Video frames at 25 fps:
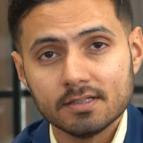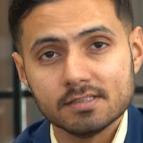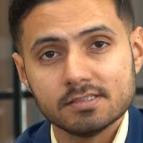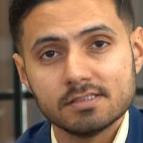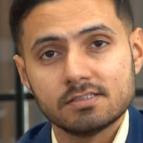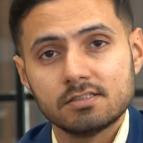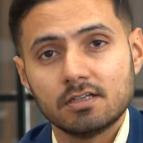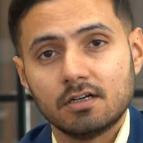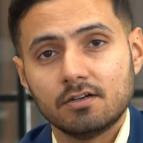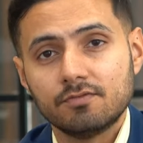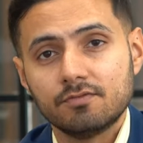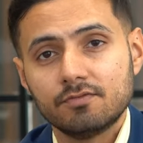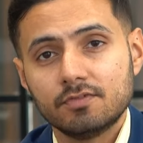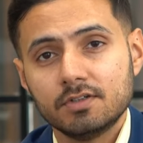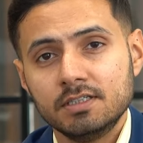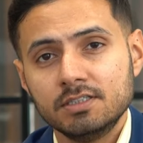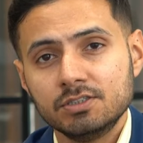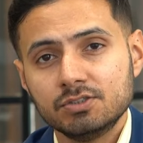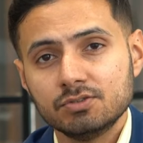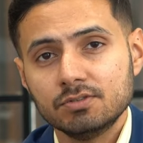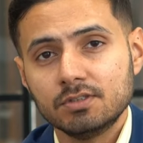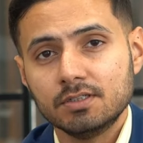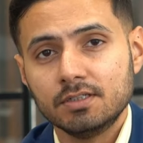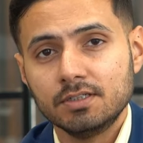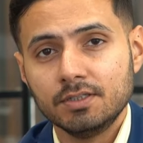your stuff
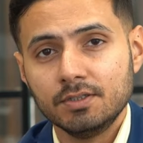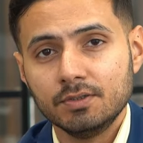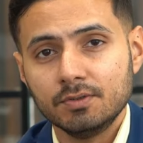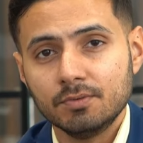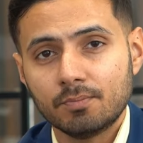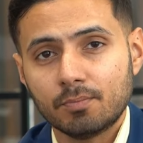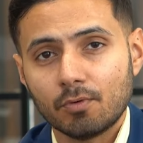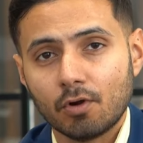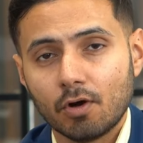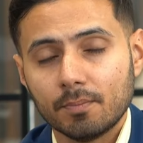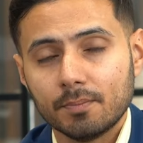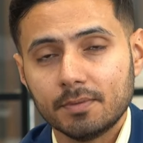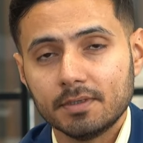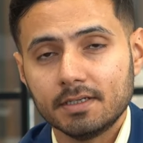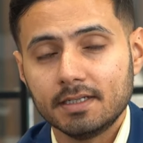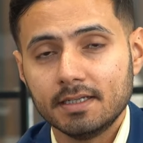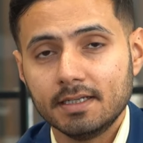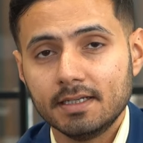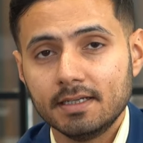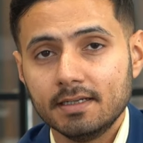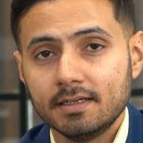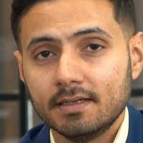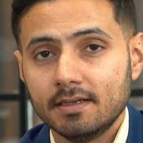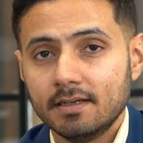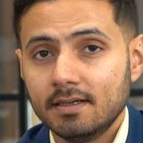into the new
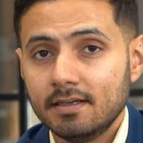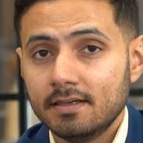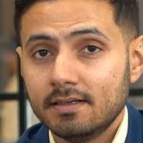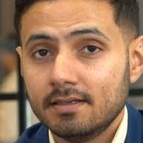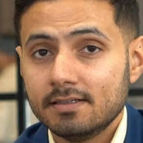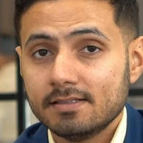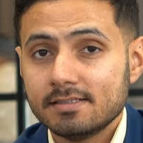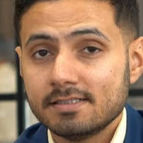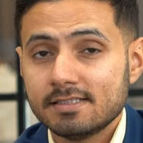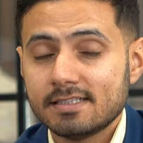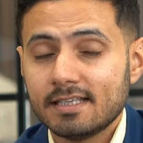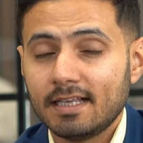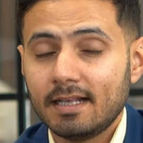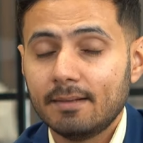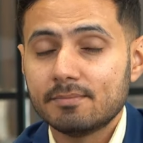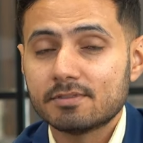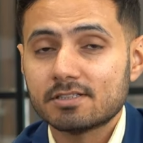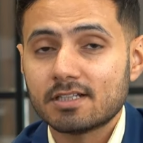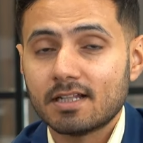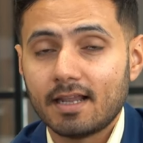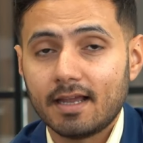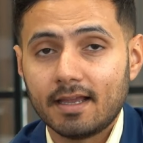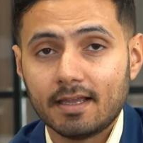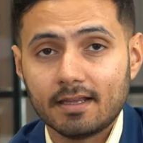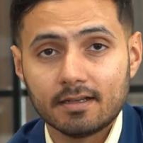property
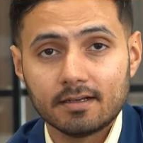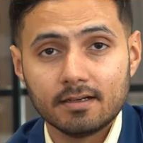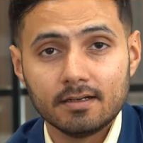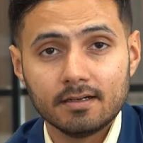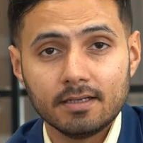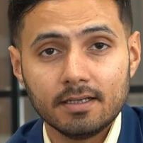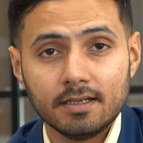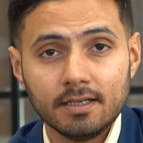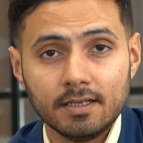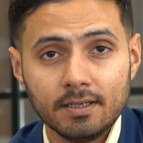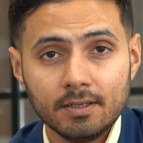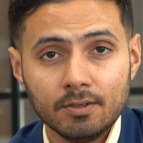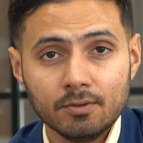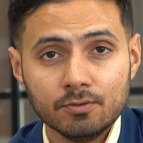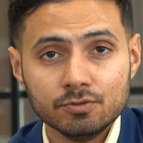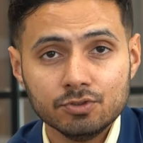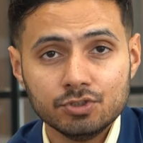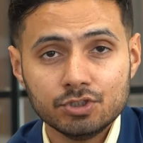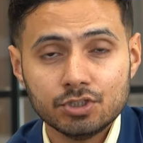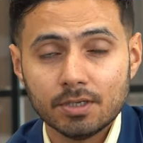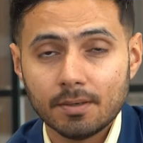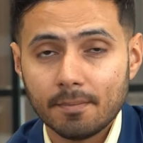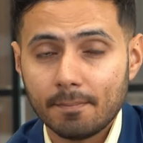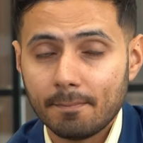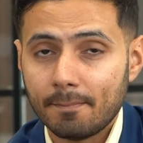seems like a
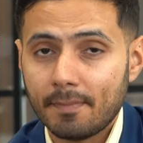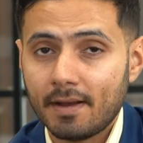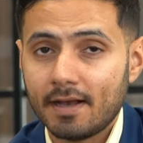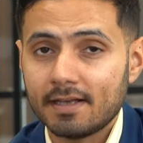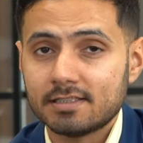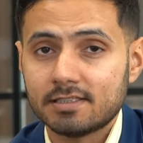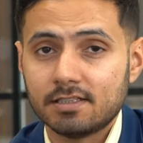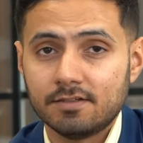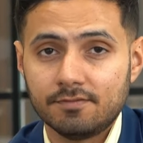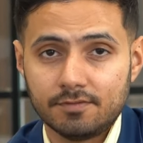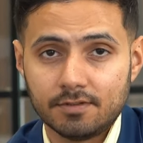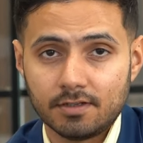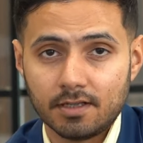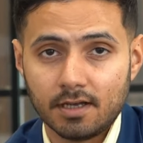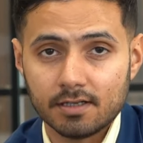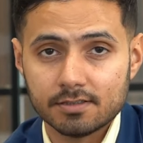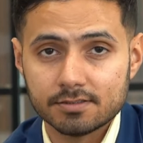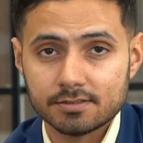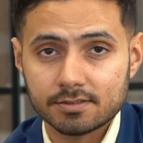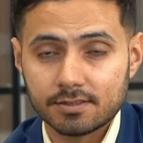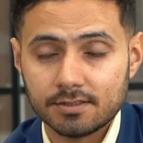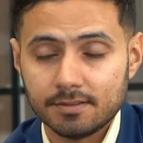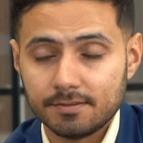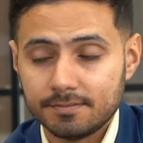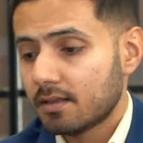huge, massive
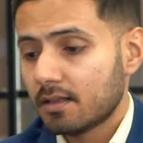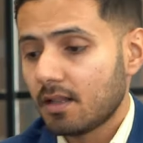task.